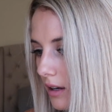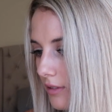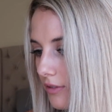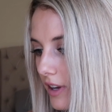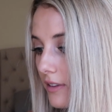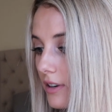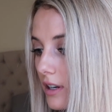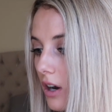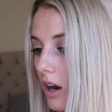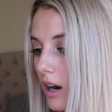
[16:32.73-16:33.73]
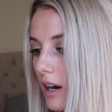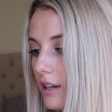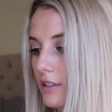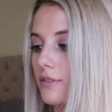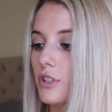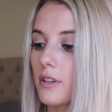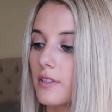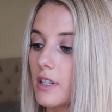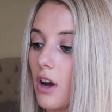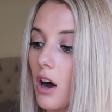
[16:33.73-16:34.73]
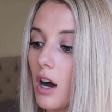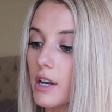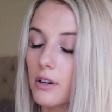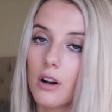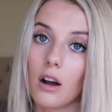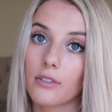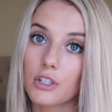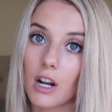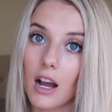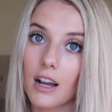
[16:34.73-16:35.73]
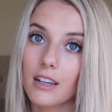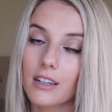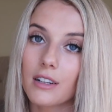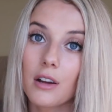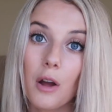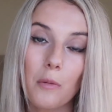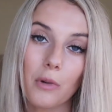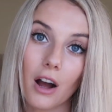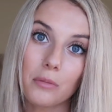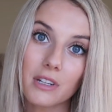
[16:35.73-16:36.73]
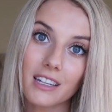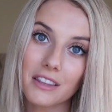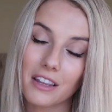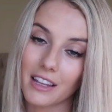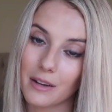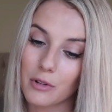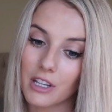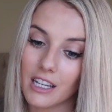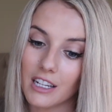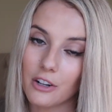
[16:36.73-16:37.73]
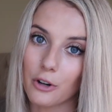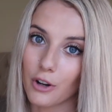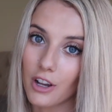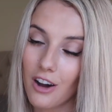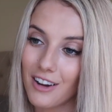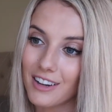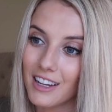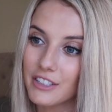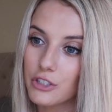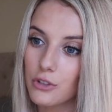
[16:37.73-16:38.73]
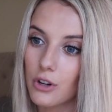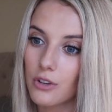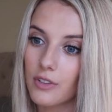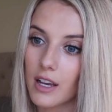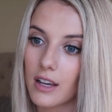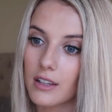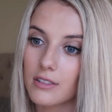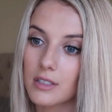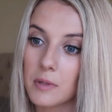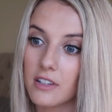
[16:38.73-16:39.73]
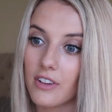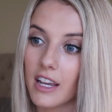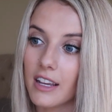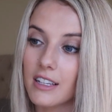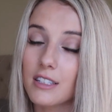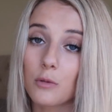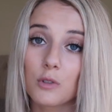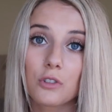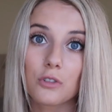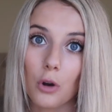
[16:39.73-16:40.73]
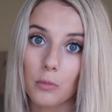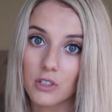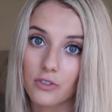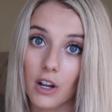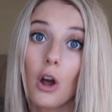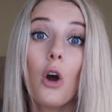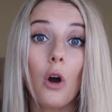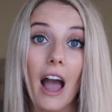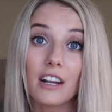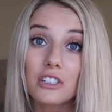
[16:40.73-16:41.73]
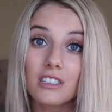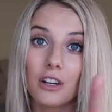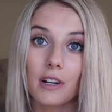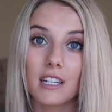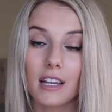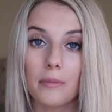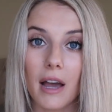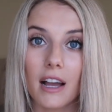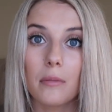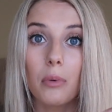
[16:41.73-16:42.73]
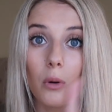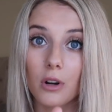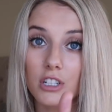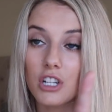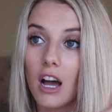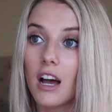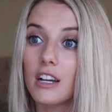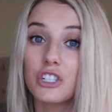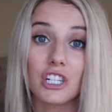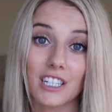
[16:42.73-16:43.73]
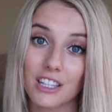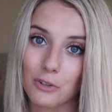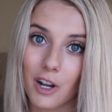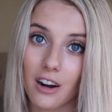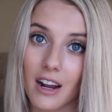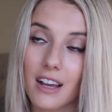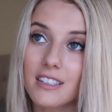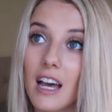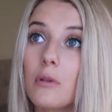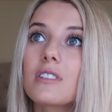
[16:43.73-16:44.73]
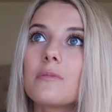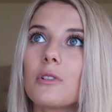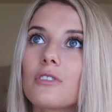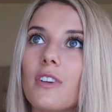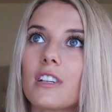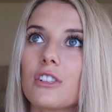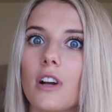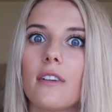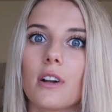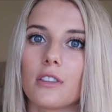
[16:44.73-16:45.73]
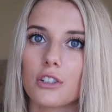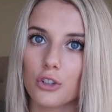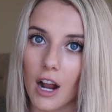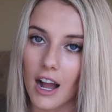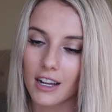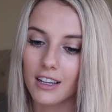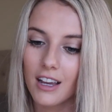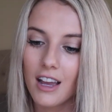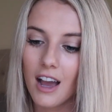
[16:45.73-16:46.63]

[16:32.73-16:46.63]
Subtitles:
Favorite car you've driven on or off track? Probably the Lamborghini Huracan. I just drove at Speed Vegas. It was so much fun. Actually, no, I take it back. Porsche GT3 RS. That was the most fun to drive around the track.